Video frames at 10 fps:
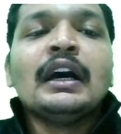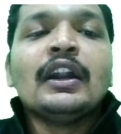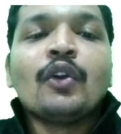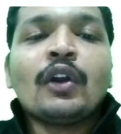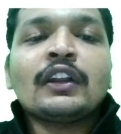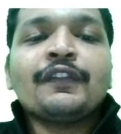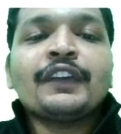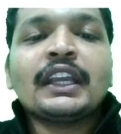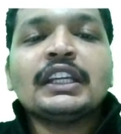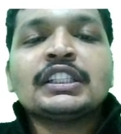
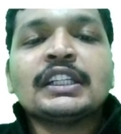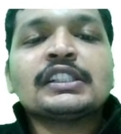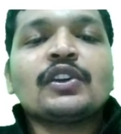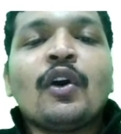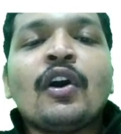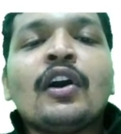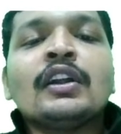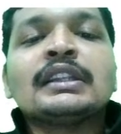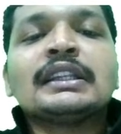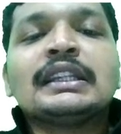notifications
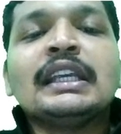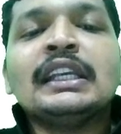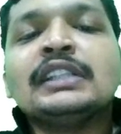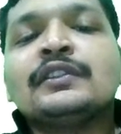on these